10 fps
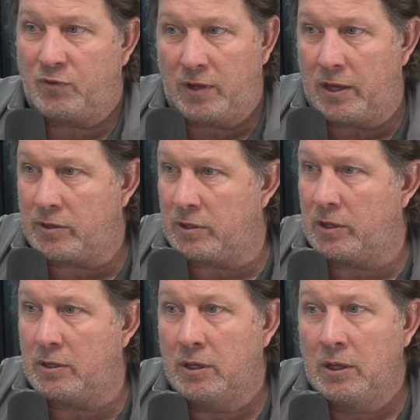
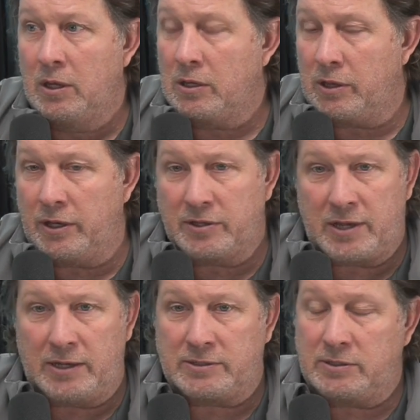HVAC clean and
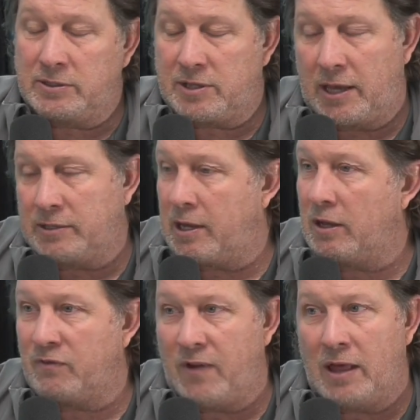
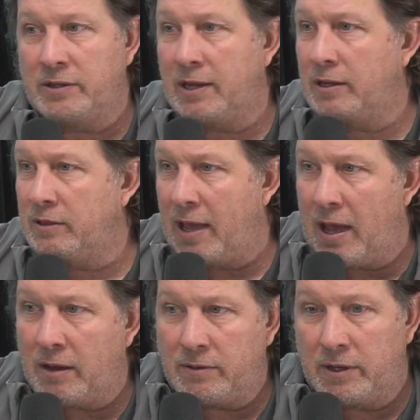sanitized, validated
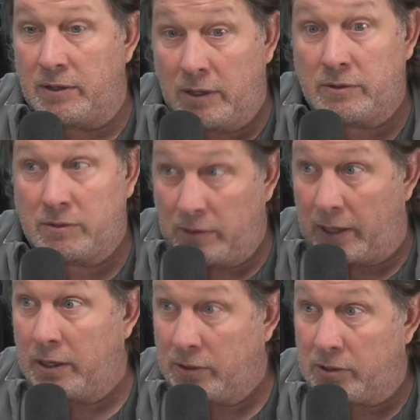that it's
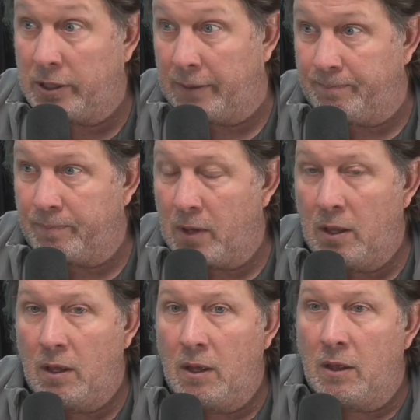
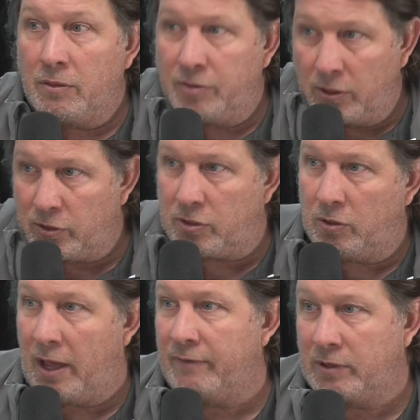clean. They're
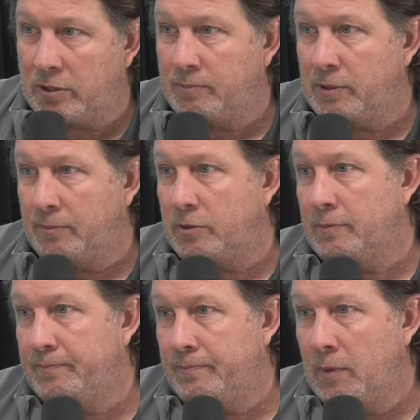still having
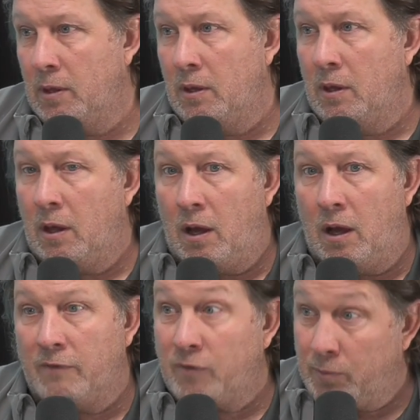symptoms
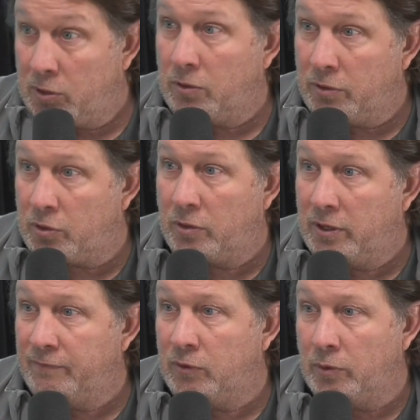from
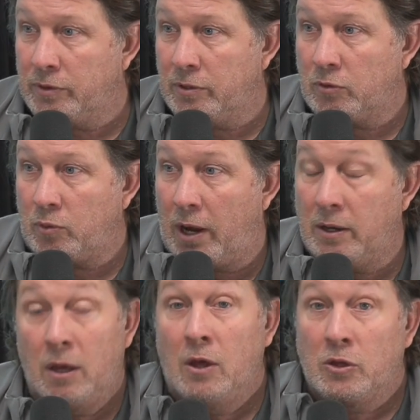certain influences,
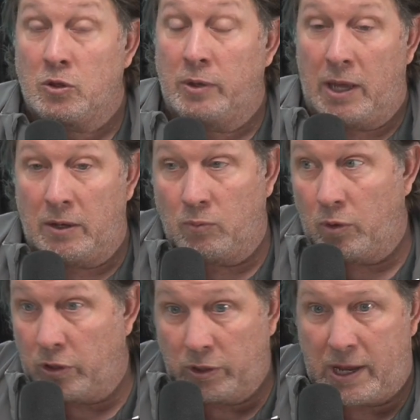right? So again,
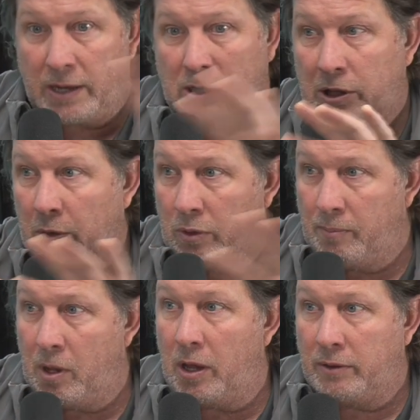you're kind of clearing the
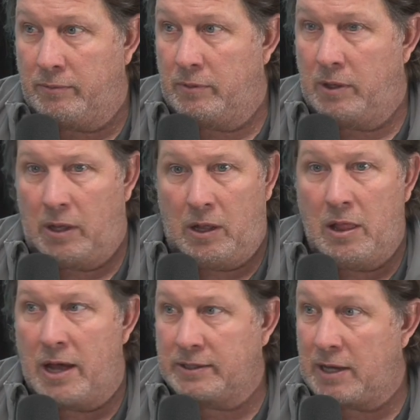mud a
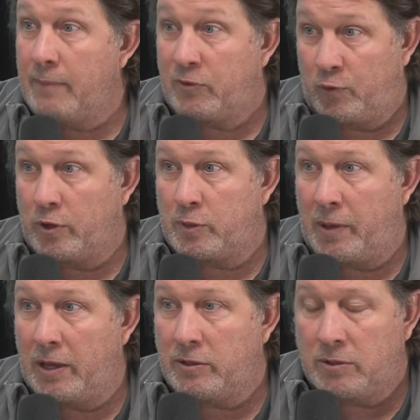lot of times for a
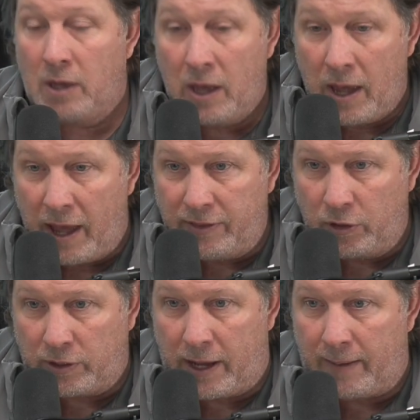space, and
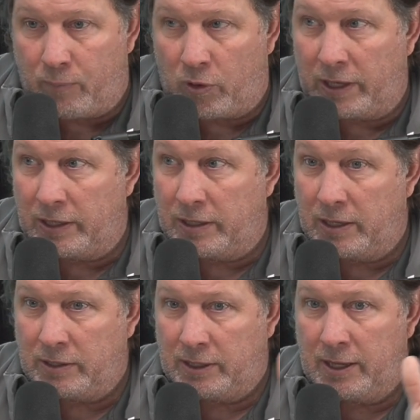then you're kind of bringing it
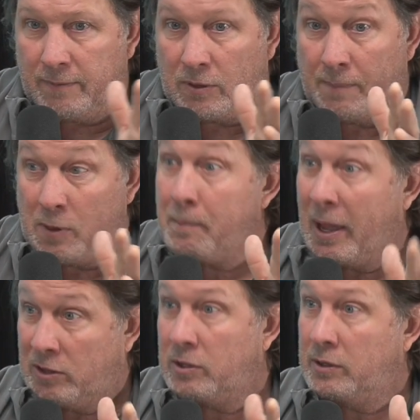in to get the
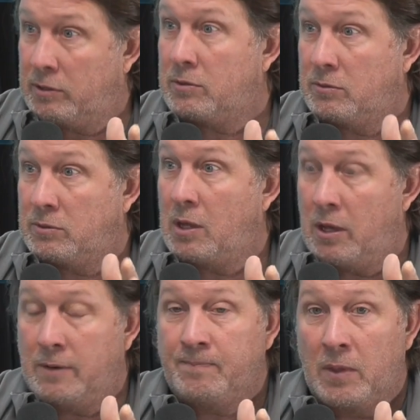basics
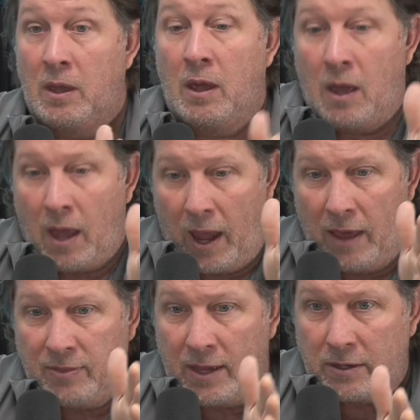done,
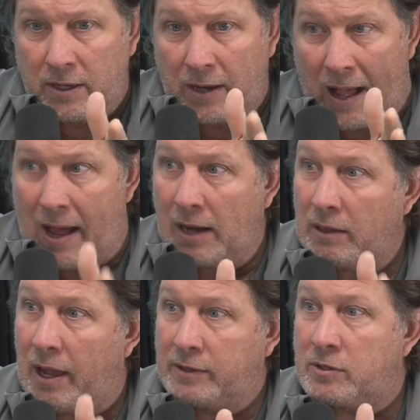and then it
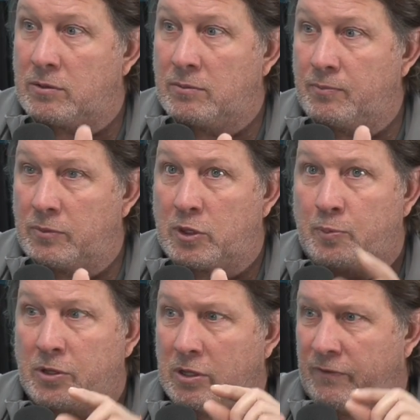highlights
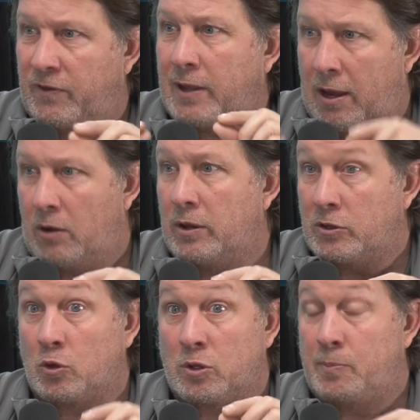specific
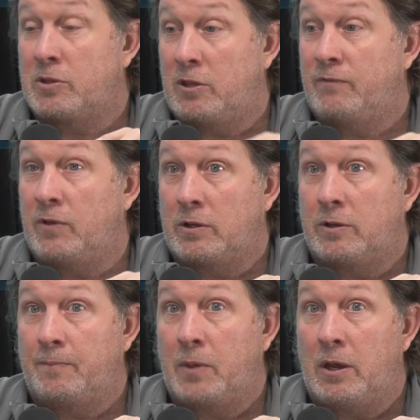areas or
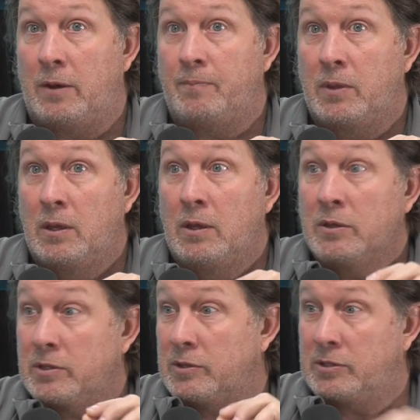specific
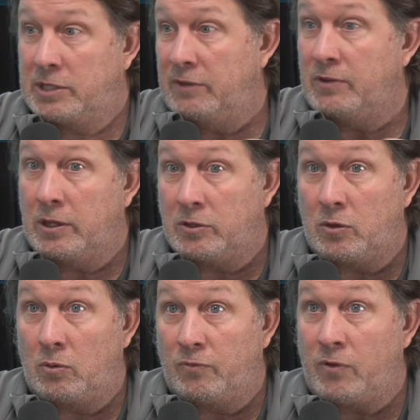
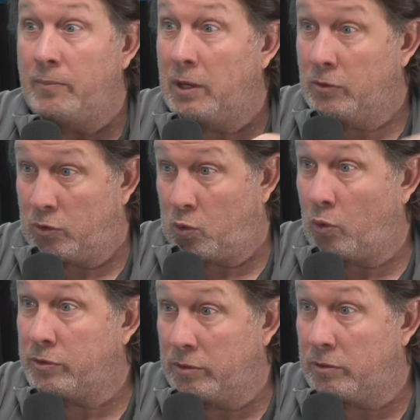sensitivities from either
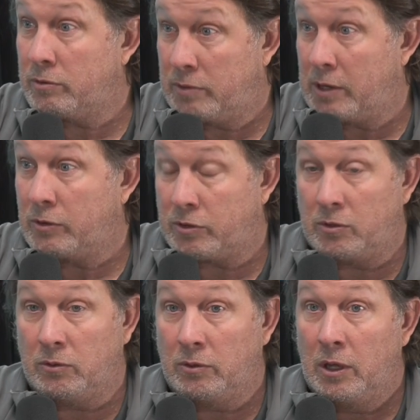sources that are
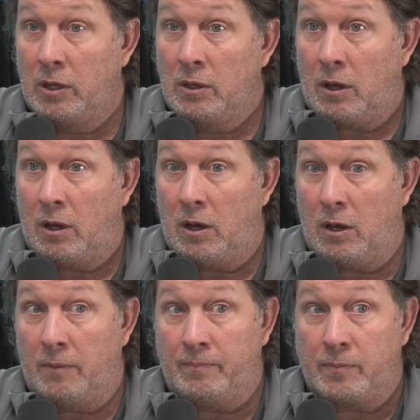still
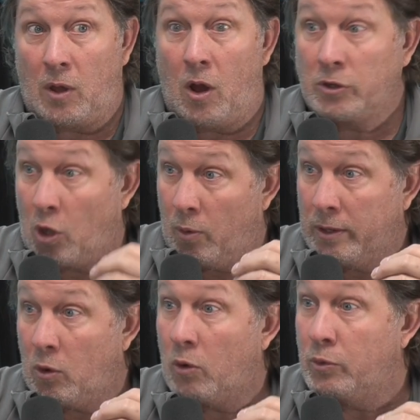
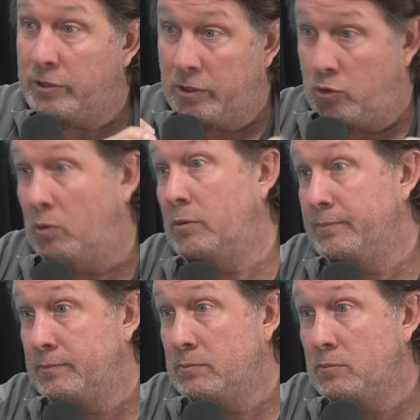ongoing or residual,
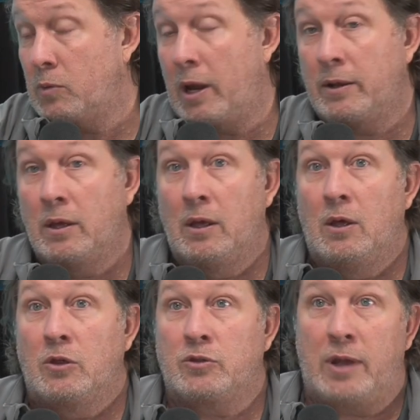right?
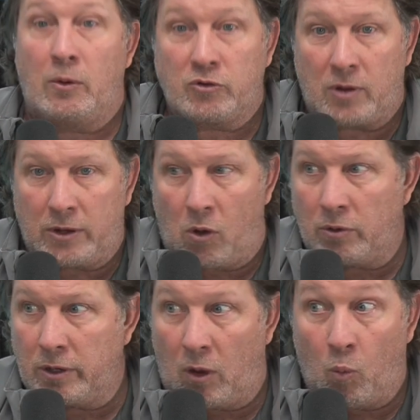So now we're trying to
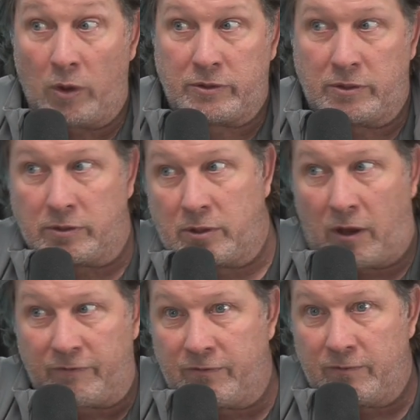hone in on what's the
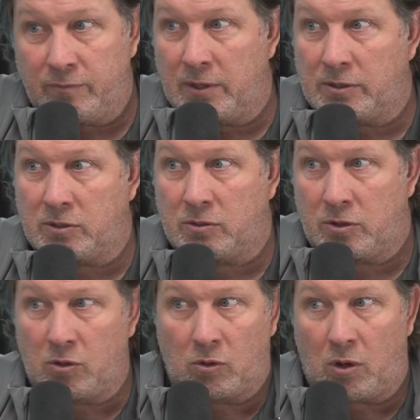stuff that's
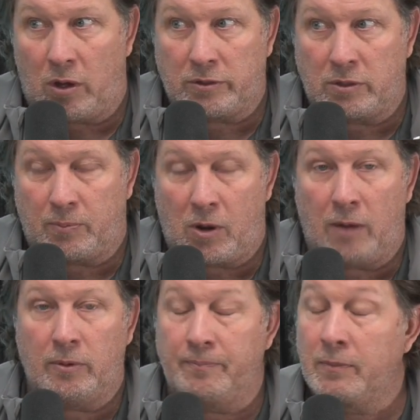still causing the
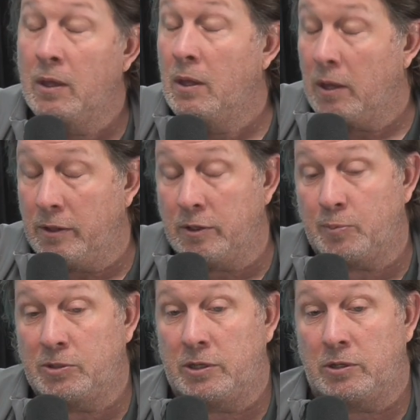problem. In this
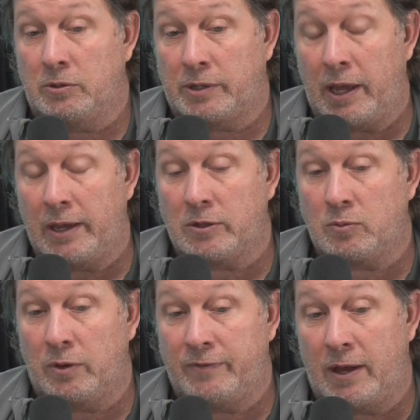particular
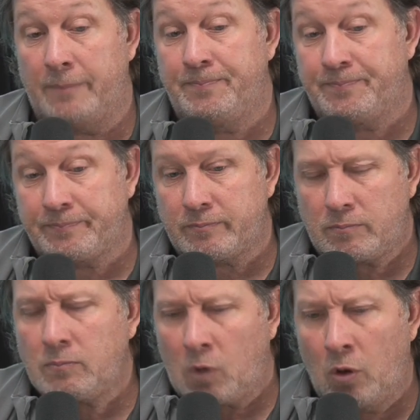case,
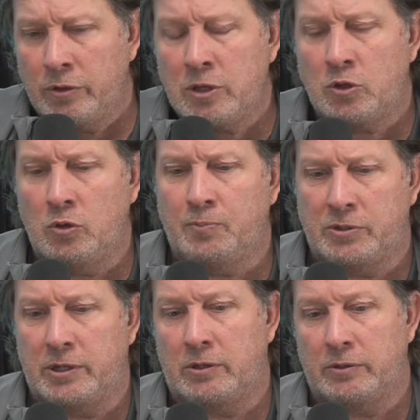these 2
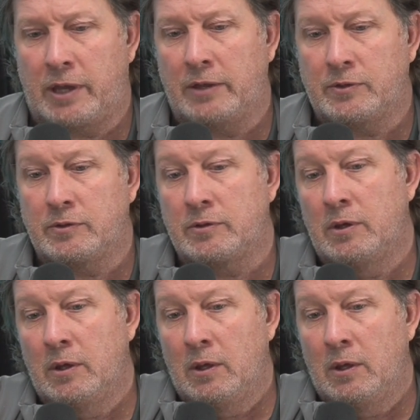particular cases,